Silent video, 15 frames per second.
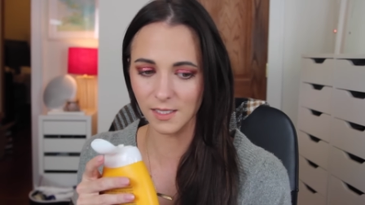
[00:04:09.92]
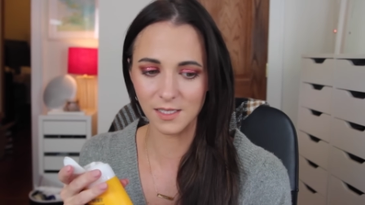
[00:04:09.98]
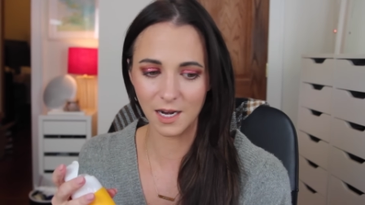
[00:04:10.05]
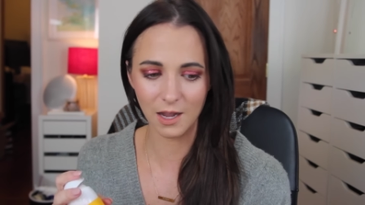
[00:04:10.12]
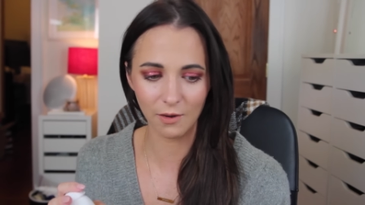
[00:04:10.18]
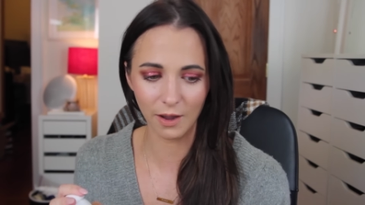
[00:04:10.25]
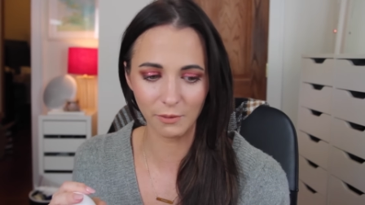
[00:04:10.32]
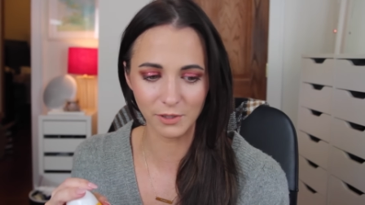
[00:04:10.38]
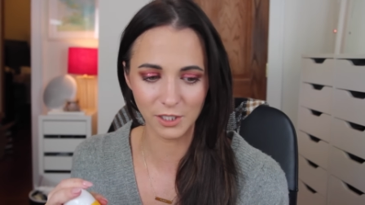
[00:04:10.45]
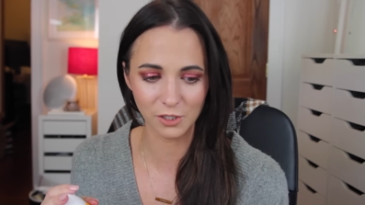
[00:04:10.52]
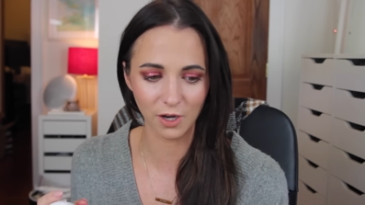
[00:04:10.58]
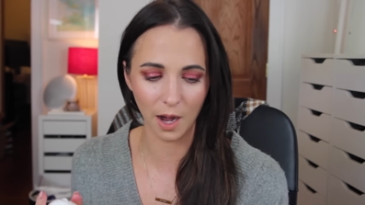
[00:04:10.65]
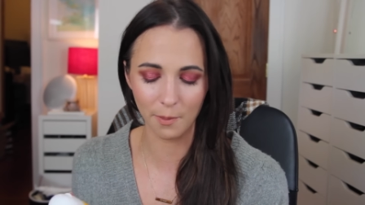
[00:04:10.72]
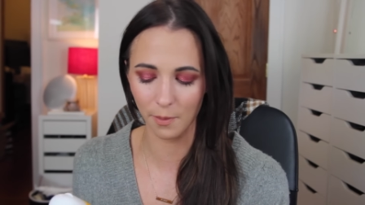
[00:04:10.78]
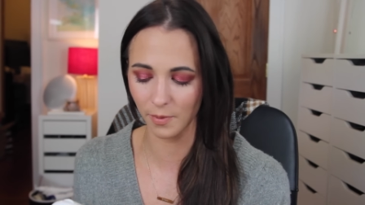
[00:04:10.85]
I would
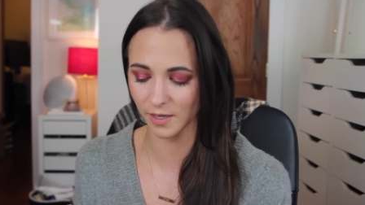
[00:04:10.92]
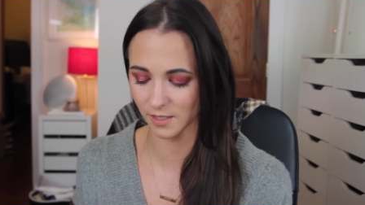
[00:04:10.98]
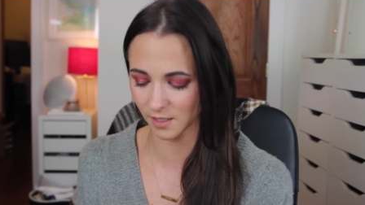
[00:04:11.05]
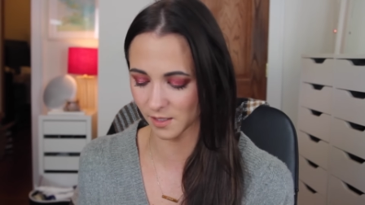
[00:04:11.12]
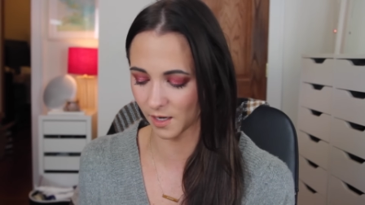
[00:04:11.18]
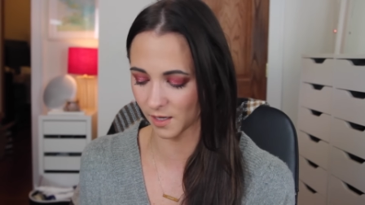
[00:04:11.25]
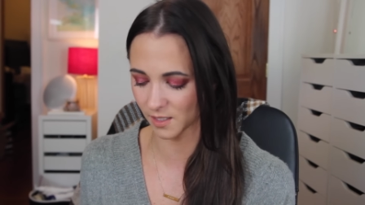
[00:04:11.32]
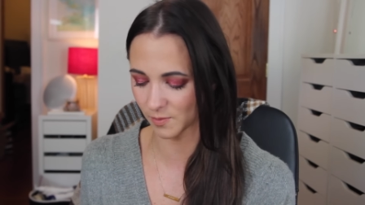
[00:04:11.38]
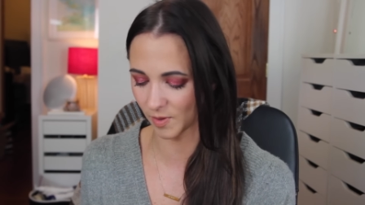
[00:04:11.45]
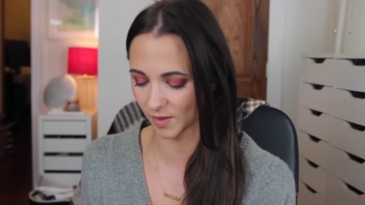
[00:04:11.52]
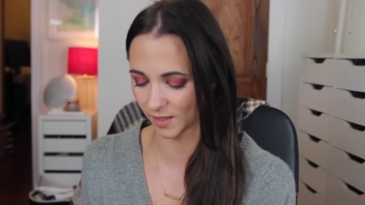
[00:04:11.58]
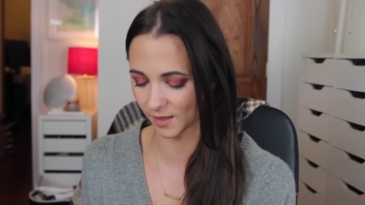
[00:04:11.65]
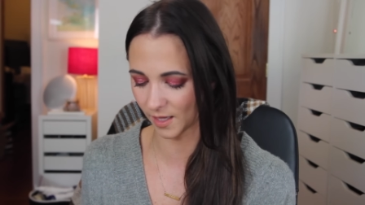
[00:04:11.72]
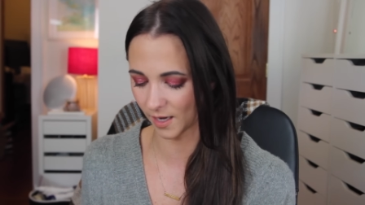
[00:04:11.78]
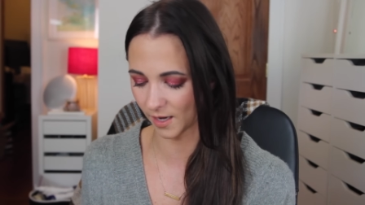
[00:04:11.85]
describe it, but it does kind of smell
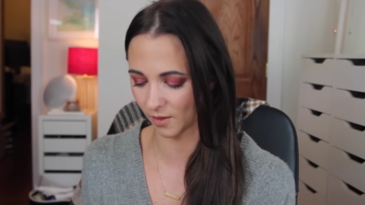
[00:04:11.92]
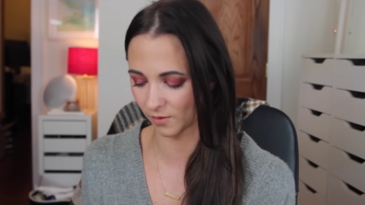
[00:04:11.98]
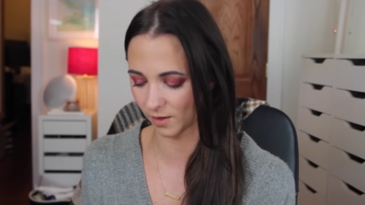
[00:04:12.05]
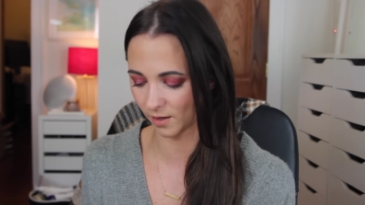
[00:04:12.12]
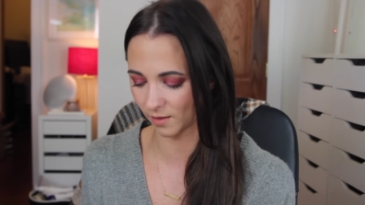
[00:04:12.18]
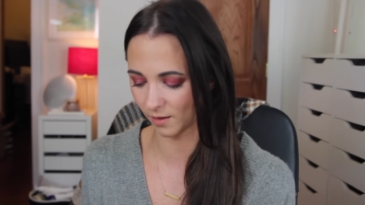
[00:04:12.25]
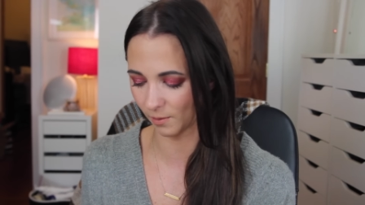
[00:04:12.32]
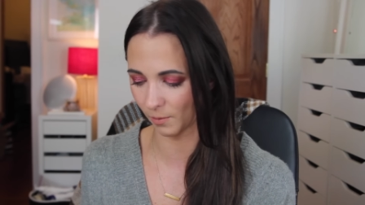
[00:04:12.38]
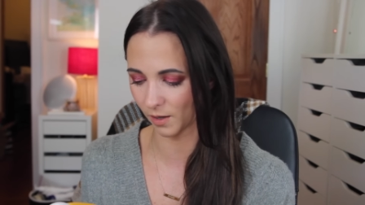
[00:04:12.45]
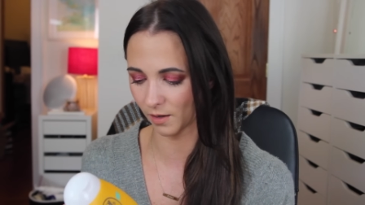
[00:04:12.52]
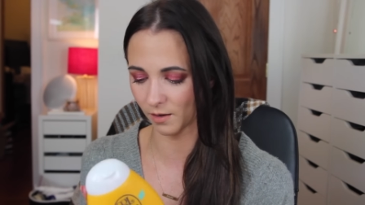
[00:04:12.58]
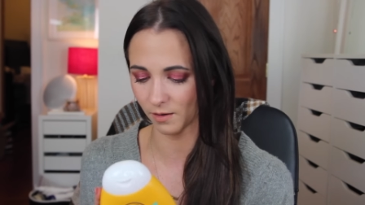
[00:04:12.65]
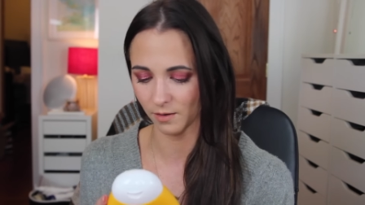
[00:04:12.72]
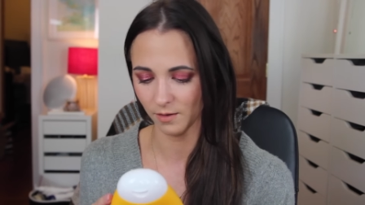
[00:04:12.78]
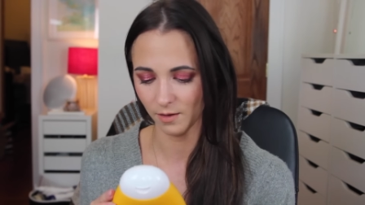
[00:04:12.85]
like that now that I think
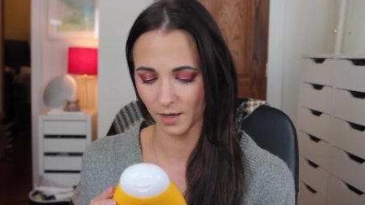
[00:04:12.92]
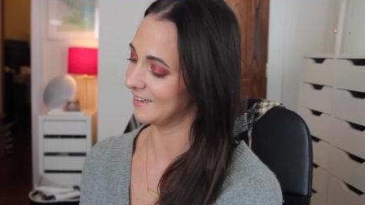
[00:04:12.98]
about it.